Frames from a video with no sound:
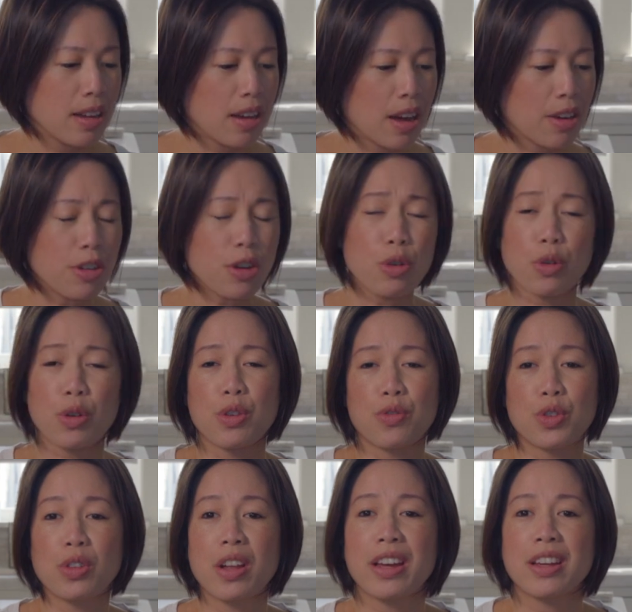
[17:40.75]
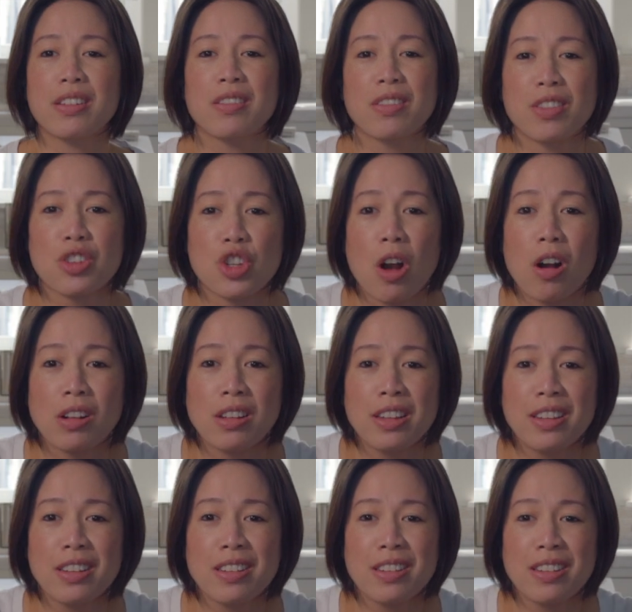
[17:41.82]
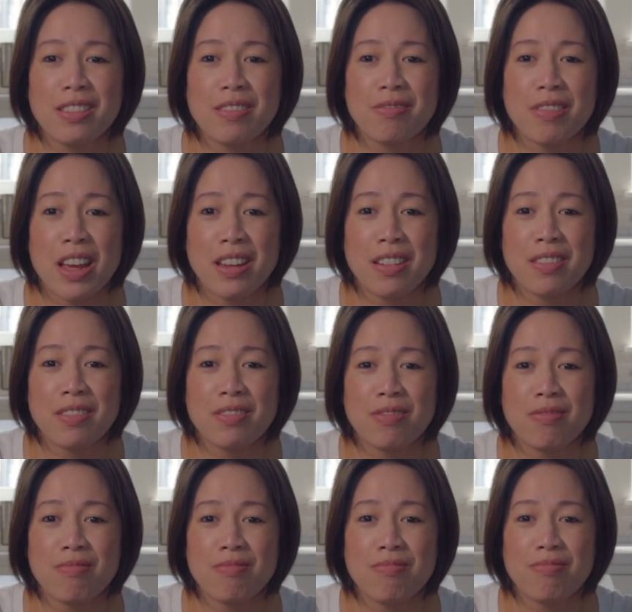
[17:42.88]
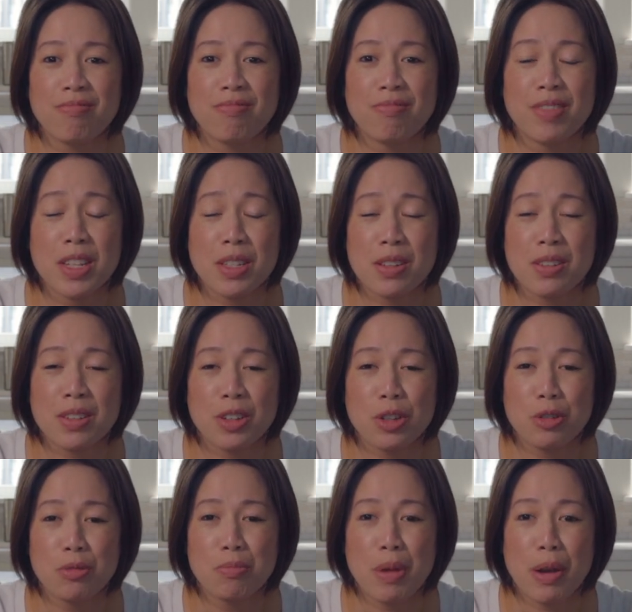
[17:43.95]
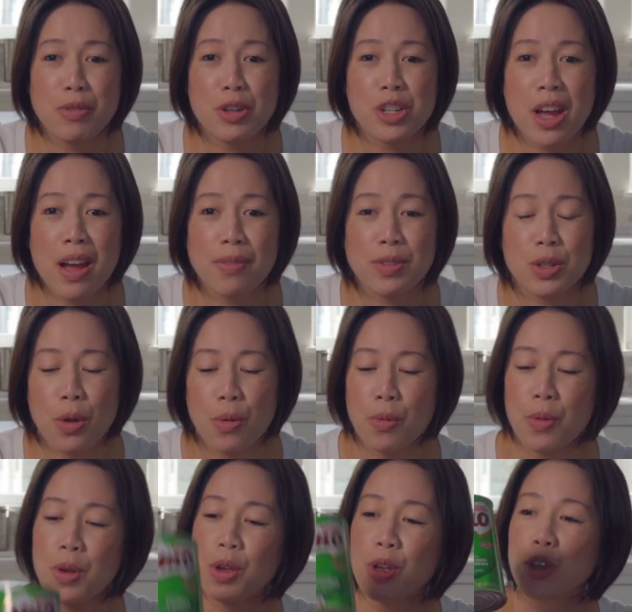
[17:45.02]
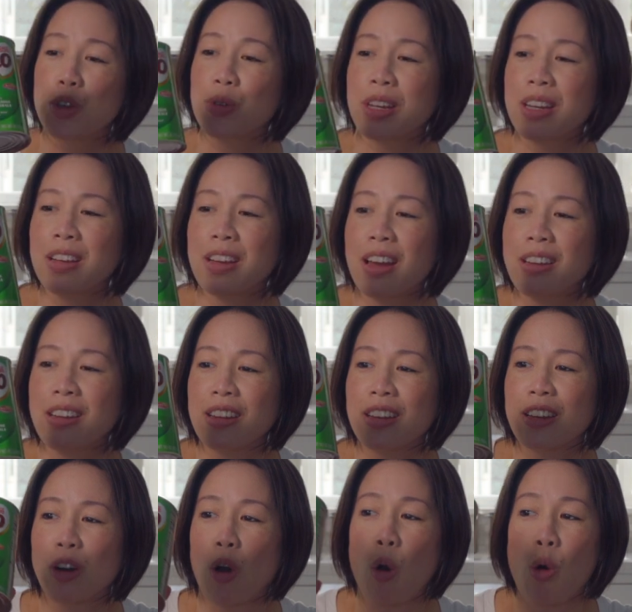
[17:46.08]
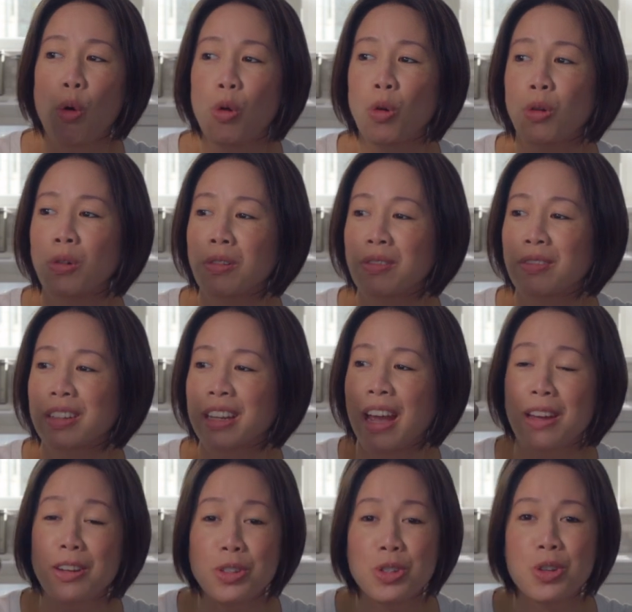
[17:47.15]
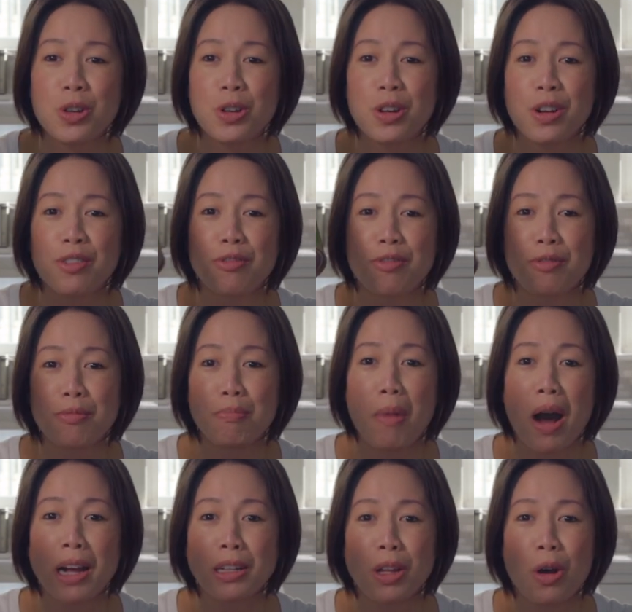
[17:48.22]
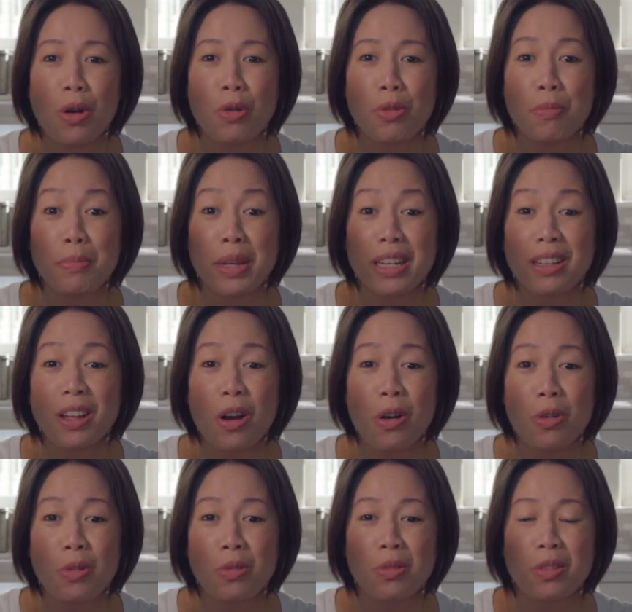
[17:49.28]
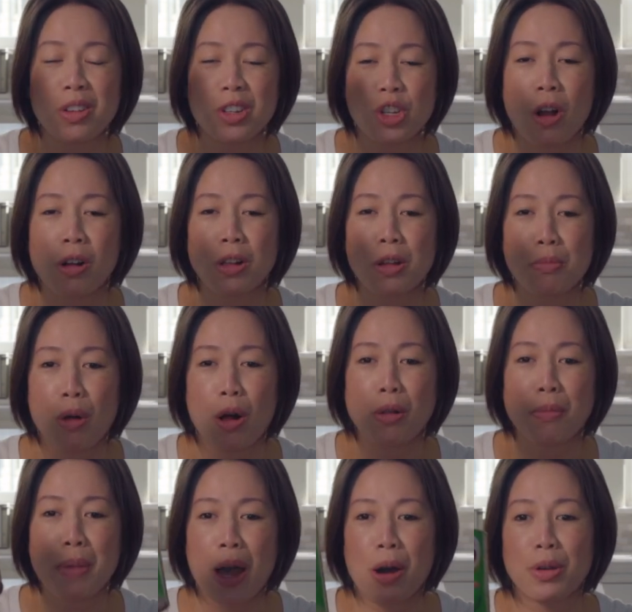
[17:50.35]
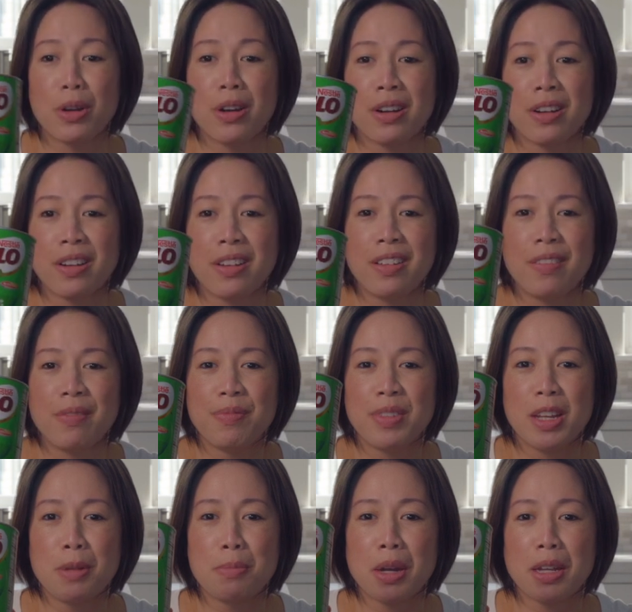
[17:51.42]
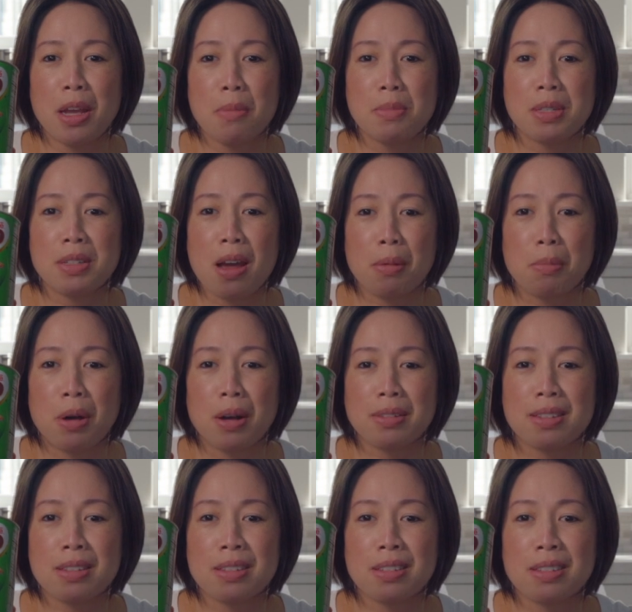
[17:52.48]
I don't know, if you like chocolate, then this is a good beverage to have. So you can get the whole canister of Milo chocolate malt powder in my Yami snack box.